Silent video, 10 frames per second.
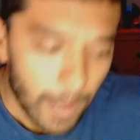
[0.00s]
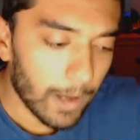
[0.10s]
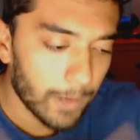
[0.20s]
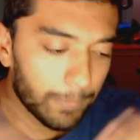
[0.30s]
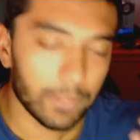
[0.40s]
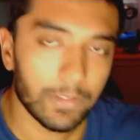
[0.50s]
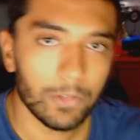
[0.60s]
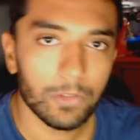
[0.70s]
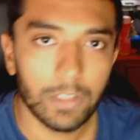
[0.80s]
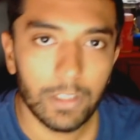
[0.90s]

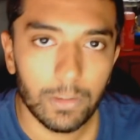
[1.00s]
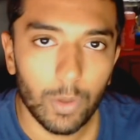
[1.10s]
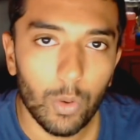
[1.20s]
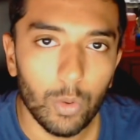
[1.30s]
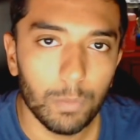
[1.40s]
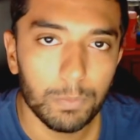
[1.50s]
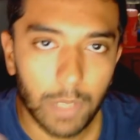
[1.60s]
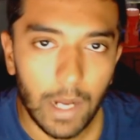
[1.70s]
Essentially, the whole